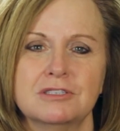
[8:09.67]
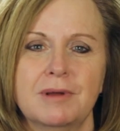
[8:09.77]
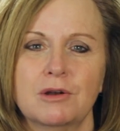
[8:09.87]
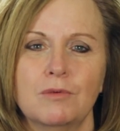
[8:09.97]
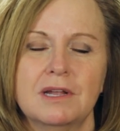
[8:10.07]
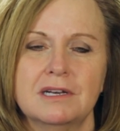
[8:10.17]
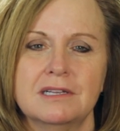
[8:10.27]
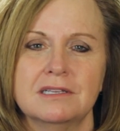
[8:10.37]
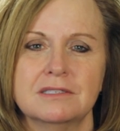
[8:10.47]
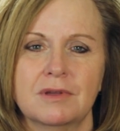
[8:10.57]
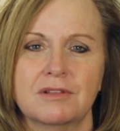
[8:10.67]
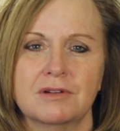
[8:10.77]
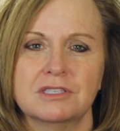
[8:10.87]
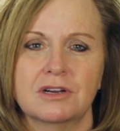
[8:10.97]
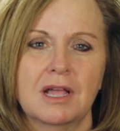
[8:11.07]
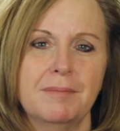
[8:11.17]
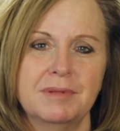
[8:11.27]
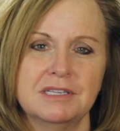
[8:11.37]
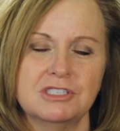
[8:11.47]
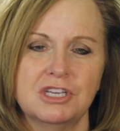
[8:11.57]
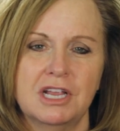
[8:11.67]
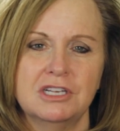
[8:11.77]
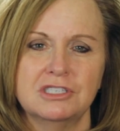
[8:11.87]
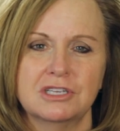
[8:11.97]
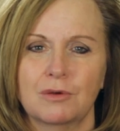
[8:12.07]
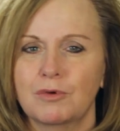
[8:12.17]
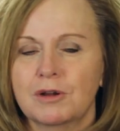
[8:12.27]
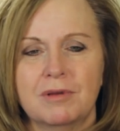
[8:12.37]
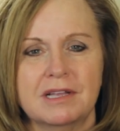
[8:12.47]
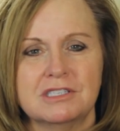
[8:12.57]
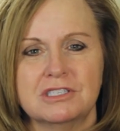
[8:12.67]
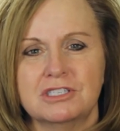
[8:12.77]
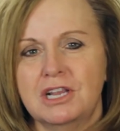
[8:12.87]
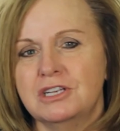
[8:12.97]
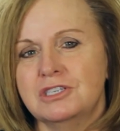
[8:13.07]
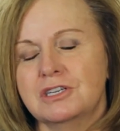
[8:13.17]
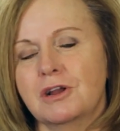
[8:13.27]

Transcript: no matter what it is, whether it's our companies changing, our workplace is changing,